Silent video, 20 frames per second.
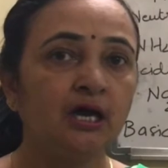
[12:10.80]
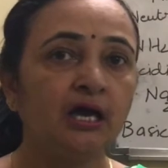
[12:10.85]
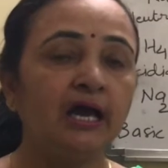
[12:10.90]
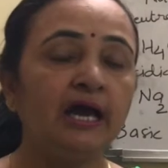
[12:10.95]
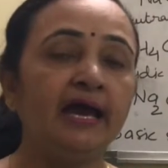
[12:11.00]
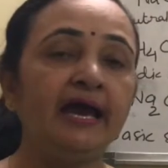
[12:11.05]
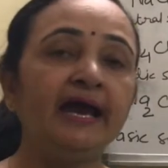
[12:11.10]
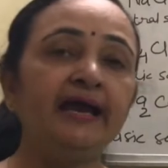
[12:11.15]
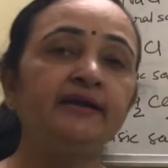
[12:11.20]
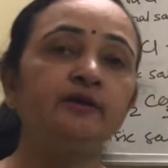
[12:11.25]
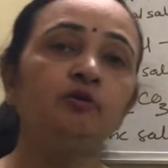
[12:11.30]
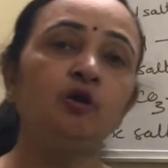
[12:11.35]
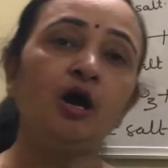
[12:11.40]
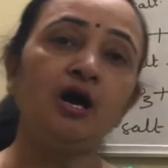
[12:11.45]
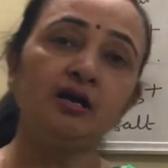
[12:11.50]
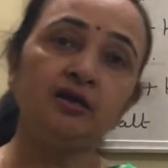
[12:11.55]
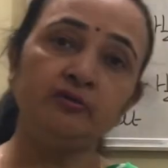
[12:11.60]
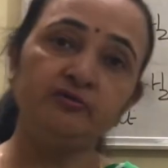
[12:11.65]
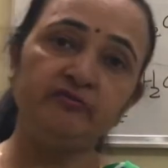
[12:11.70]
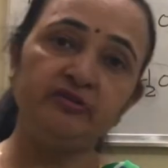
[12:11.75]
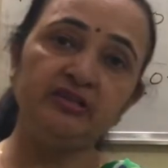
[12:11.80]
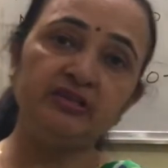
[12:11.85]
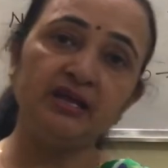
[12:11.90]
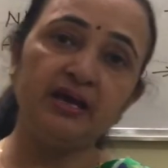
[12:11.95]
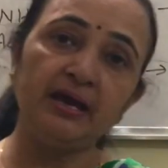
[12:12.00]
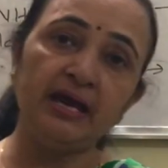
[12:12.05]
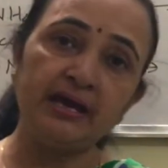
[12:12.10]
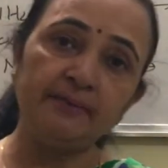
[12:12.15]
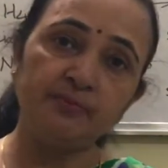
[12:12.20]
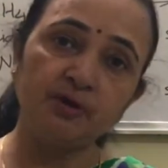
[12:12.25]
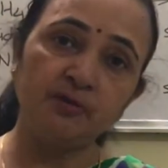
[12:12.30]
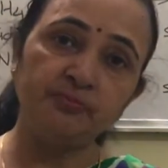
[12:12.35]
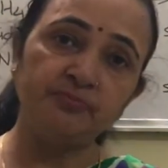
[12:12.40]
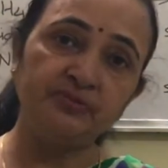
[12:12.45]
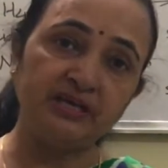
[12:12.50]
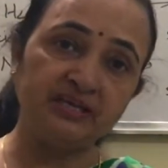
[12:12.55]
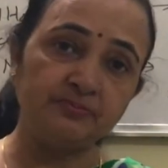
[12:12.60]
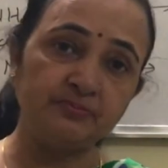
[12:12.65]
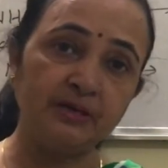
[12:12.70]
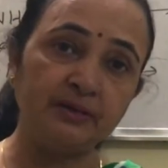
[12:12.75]
and not with the help of
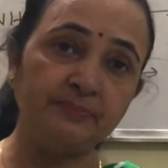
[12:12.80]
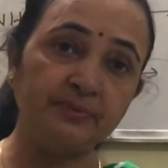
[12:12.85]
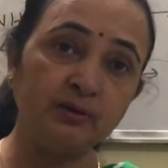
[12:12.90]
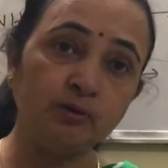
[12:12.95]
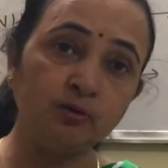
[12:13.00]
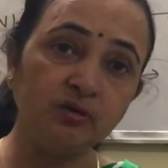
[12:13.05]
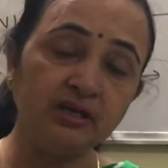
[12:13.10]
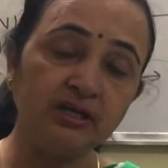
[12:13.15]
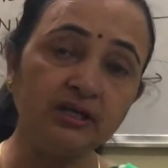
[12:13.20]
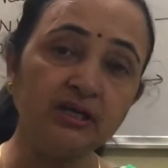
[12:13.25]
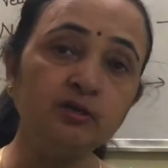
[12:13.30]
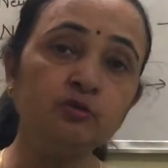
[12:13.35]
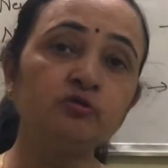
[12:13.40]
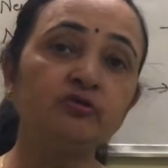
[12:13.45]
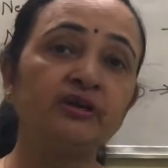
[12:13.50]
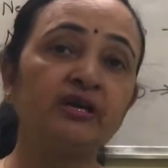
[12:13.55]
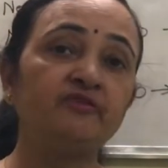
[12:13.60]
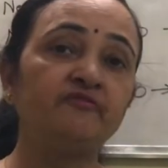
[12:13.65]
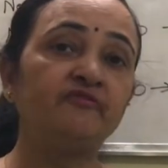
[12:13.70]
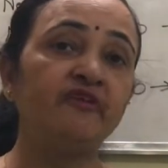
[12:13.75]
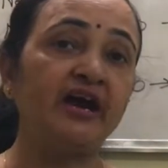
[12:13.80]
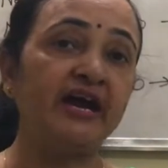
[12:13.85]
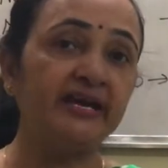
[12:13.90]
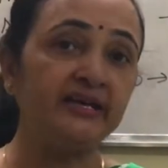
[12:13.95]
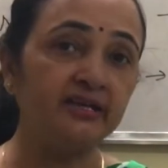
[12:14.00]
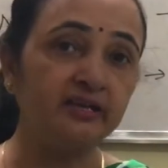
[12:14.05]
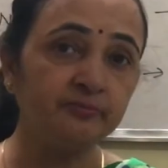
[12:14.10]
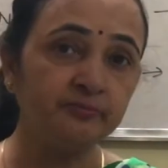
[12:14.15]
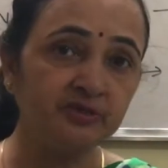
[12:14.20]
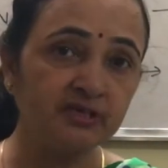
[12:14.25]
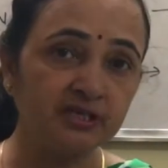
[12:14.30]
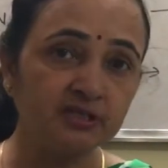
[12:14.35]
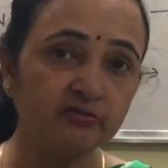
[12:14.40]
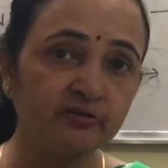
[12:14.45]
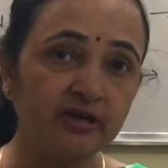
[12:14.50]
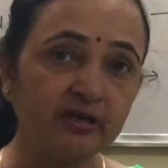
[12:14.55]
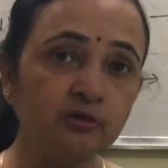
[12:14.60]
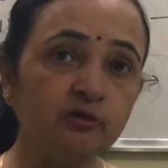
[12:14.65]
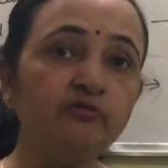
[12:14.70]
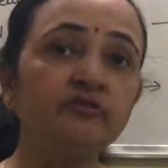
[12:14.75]
pH paper only. You can find the pH
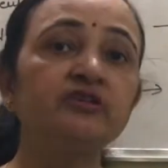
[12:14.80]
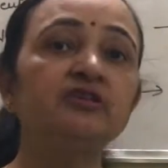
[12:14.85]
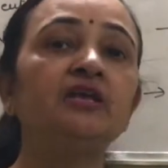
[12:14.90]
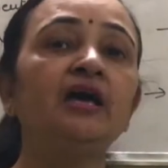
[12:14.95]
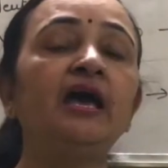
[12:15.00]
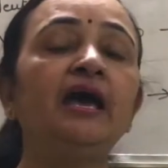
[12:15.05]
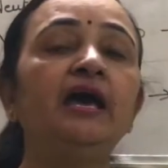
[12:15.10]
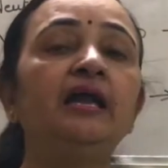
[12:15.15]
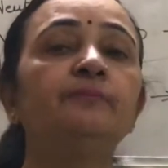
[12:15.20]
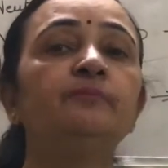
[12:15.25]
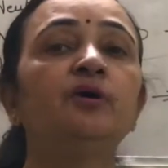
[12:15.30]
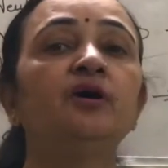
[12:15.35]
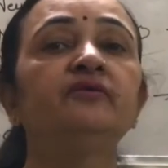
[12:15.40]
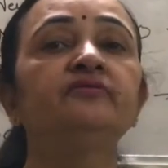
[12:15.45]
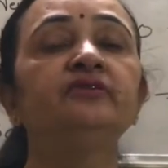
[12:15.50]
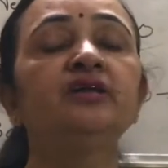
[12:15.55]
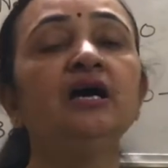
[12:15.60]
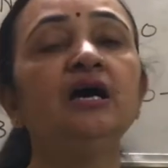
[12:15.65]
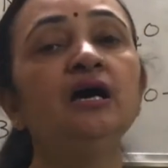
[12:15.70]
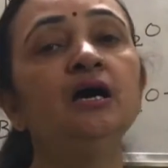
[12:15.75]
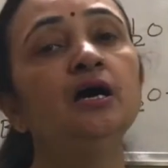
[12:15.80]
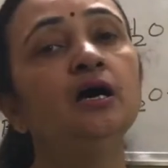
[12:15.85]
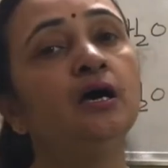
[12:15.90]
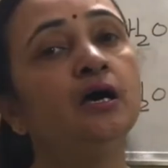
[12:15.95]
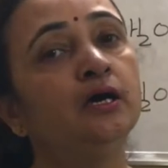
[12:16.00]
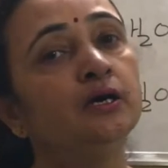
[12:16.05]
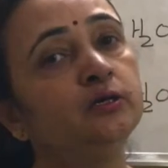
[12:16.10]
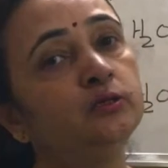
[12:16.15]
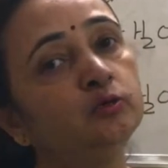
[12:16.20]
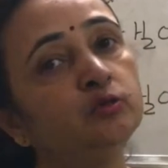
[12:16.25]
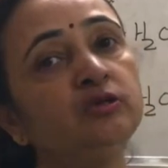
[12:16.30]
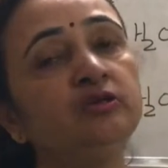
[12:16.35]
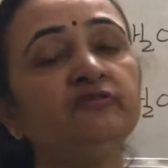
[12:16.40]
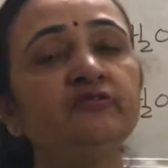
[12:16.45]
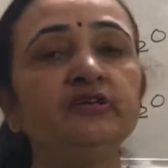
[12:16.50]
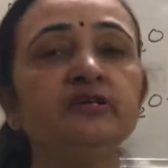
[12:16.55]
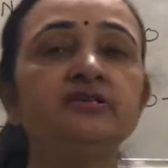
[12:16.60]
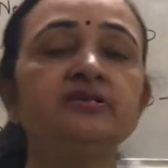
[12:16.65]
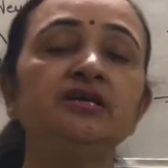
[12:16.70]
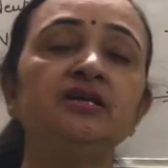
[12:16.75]
value with the help of the
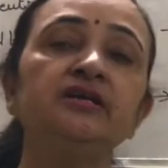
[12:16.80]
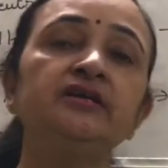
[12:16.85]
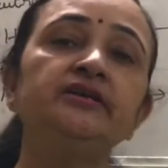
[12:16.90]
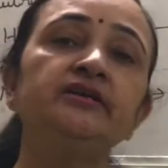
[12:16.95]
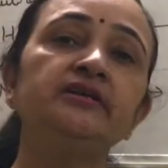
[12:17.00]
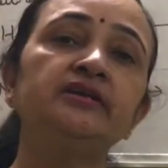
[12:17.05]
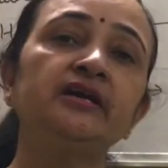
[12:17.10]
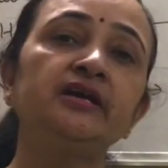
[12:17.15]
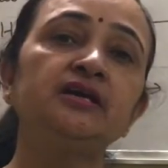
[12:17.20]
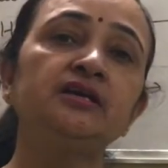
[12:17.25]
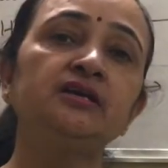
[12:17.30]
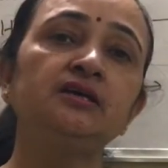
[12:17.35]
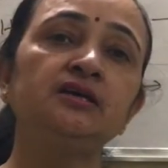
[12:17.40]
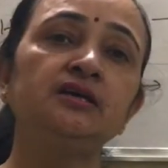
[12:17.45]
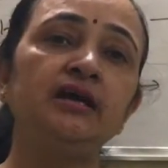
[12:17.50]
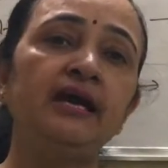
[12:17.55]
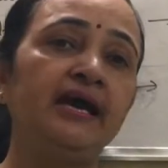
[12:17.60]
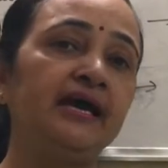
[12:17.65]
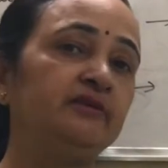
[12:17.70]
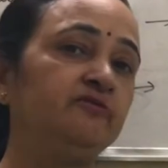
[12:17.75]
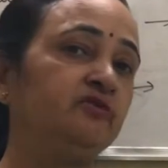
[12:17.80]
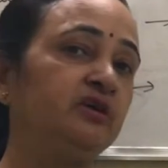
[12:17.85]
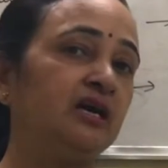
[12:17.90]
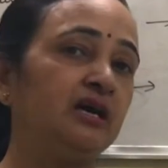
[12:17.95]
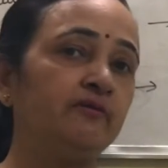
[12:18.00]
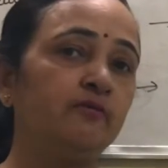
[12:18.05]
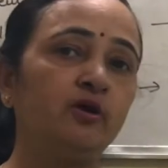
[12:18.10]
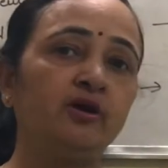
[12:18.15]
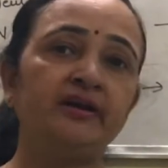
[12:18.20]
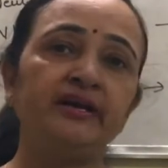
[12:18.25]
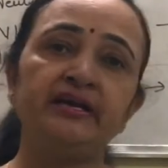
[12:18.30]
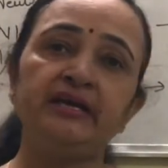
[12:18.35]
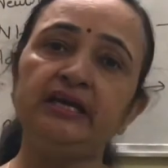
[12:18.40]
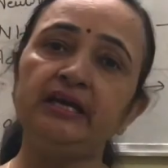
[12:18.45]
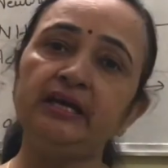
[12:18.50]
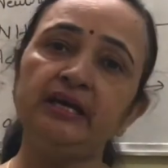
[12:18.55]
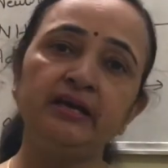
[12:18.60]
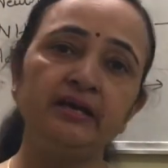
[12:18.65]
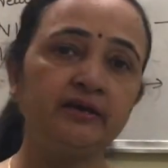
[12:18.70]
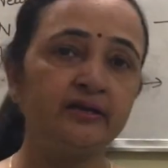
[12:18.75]
universal indicator, as we have already
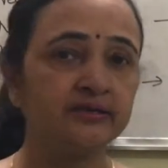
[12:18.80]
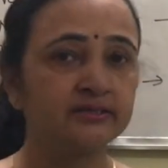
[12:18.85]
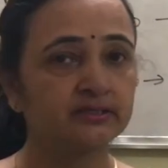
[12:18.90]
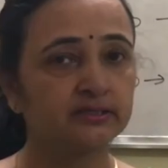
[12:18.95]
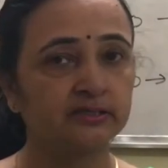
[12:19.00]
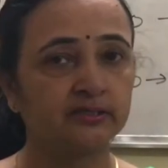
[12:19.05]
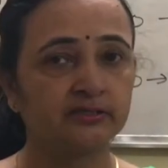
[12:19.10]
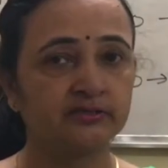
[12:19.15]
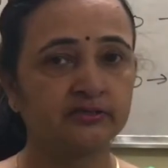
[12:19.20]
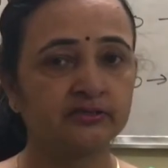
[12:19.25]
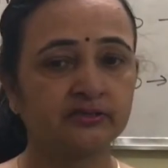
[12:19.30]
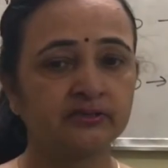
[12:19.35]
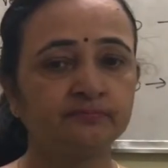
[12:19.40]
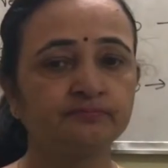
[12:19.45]
discussed.